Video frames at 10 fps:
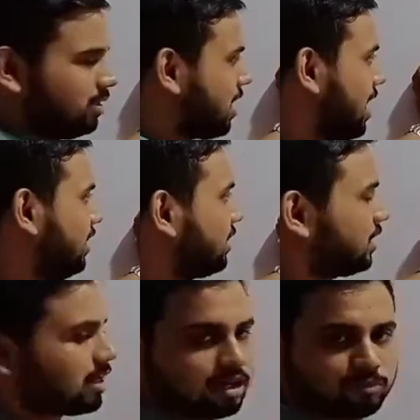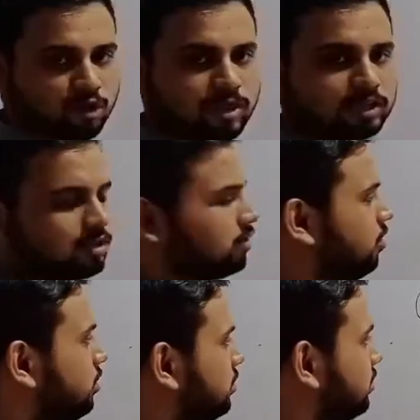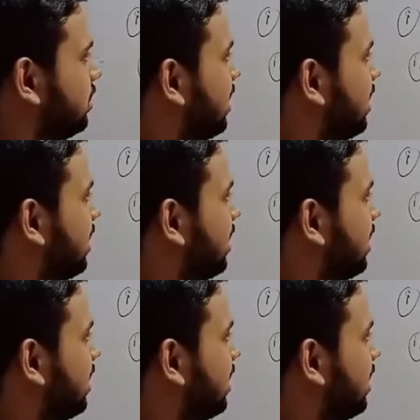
I can't provide you the note.